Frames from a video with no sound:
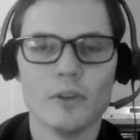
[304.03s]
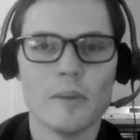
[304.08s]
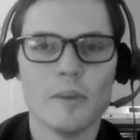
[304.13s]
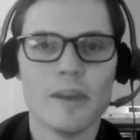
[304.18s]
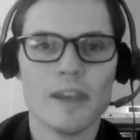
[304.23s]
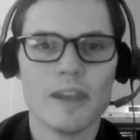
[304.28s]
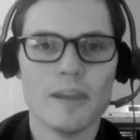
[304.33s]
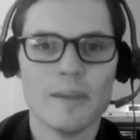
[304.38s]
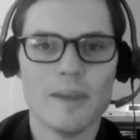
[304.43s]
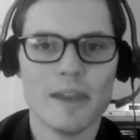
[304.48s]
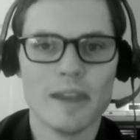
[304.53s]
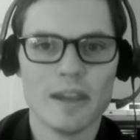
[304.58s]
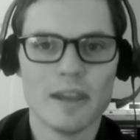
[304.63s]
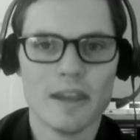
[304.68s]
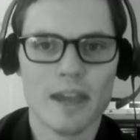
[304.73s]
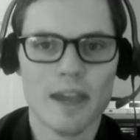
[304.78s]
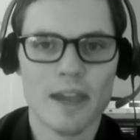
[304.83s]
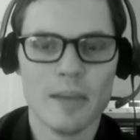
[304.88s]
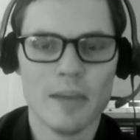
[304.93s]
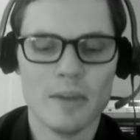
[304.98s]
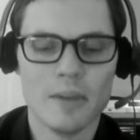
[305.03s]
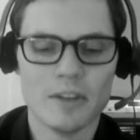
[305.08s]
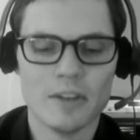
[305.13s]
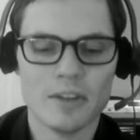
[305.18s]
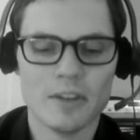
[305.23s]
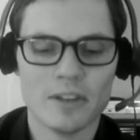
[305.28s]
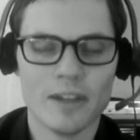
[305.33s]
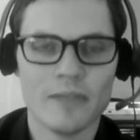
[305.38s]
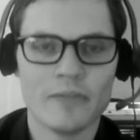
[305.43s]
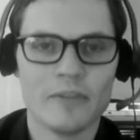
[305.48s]
the Makey Makey game is
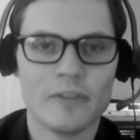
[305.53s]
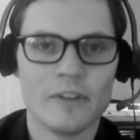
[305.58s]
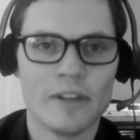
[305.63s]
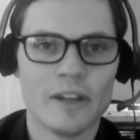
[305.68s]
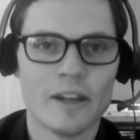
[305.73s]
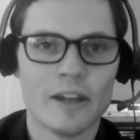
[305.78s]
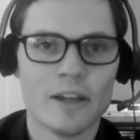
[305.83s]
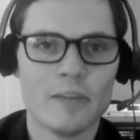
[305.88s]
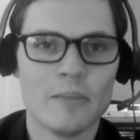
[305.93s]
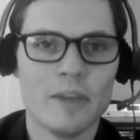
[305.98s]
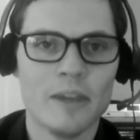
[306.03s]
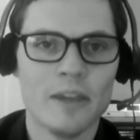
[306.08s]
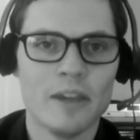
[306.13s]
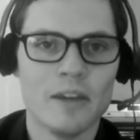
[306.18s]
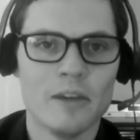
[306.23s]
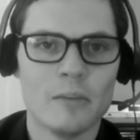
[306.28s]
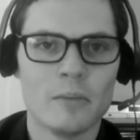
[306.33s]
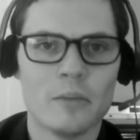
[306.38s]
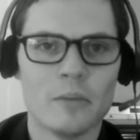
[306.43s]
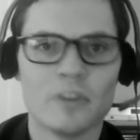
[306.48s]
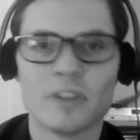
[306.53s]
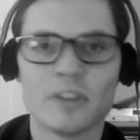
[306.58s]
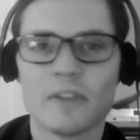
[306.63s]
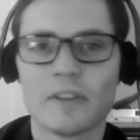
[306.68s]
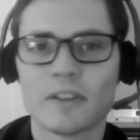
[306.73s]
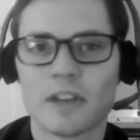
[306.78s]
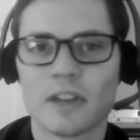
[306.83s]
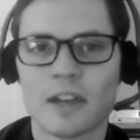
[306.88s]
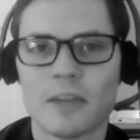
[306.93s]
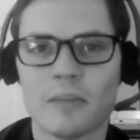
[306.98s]
11:59 p.m.
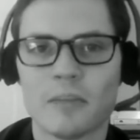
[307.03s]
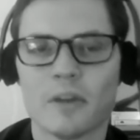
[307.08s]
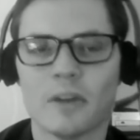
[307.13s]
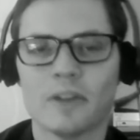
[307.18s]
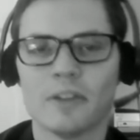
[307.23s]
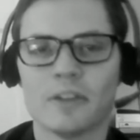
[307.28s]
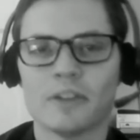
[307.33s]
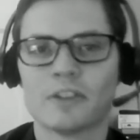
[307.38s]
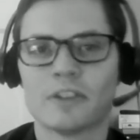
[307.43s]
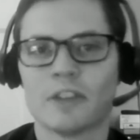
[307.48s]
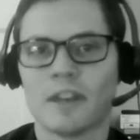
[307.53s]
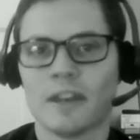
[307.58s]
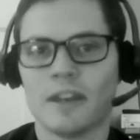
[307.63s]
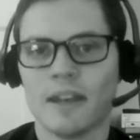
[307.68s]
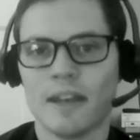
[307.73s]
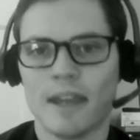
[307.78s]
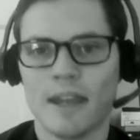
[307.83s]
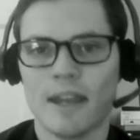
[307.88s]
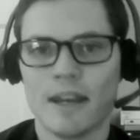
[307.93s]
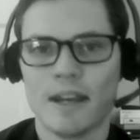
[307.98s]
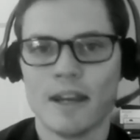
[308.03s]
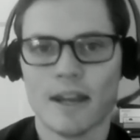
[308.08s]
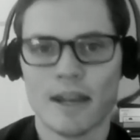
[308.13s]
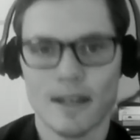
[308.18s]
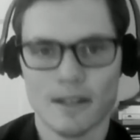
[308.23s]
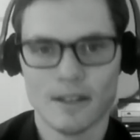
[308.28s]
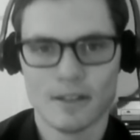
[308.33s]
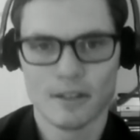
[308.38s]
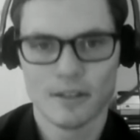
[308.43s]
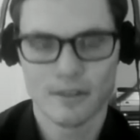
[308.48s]
Pacific time on Sunday
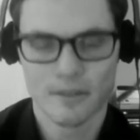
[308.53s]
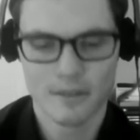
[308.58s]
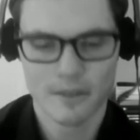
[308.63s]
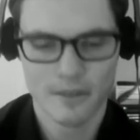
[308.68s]
night,